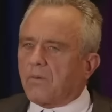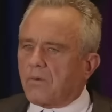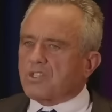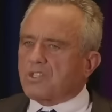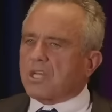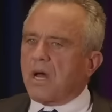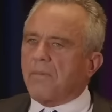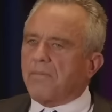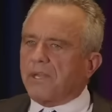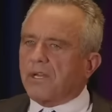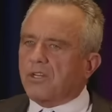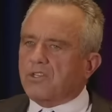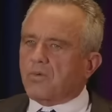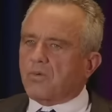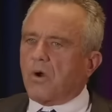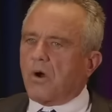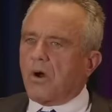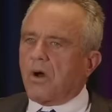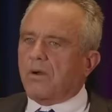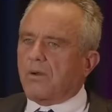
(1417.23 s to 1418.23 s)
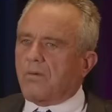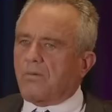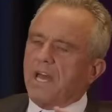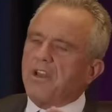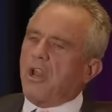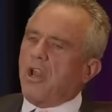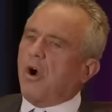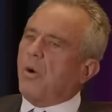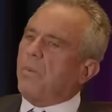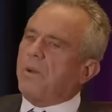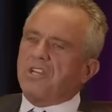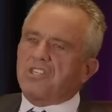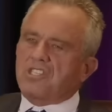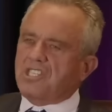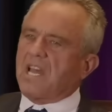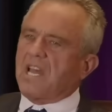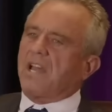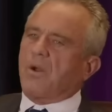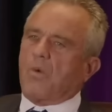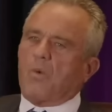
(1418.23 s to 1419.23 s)
Something's wrong. And nobody's
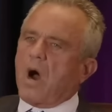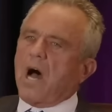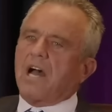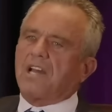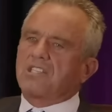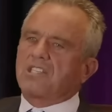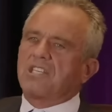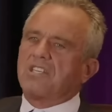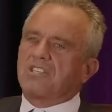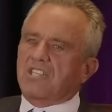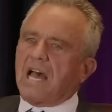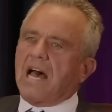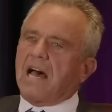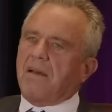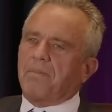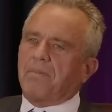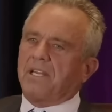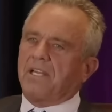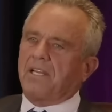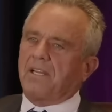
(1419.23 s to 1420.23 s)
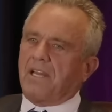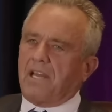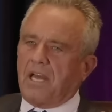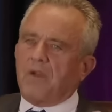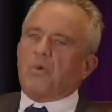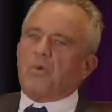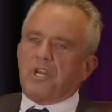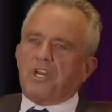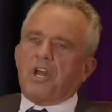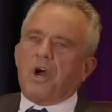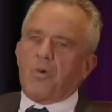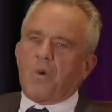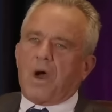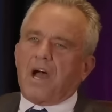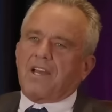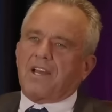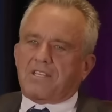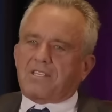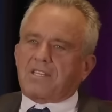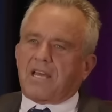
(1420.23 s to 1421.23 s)
saying, why is this happening? And we know
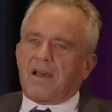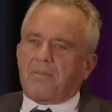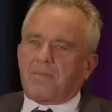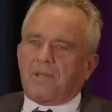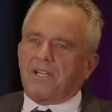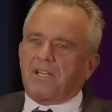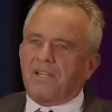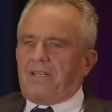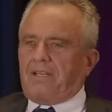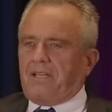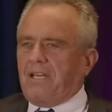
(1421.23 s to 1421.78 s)
why it's happening.